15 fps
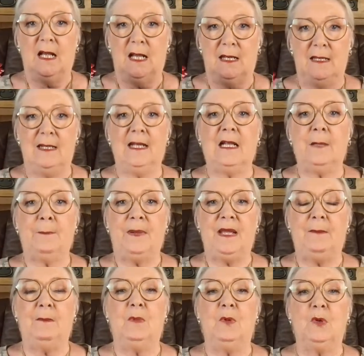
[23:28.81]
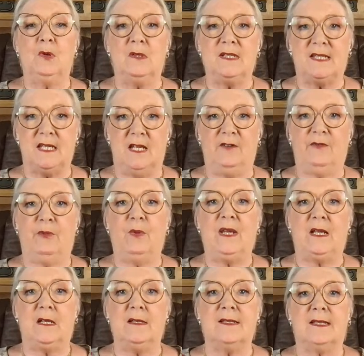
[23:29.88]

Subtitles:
a little bit more as if we can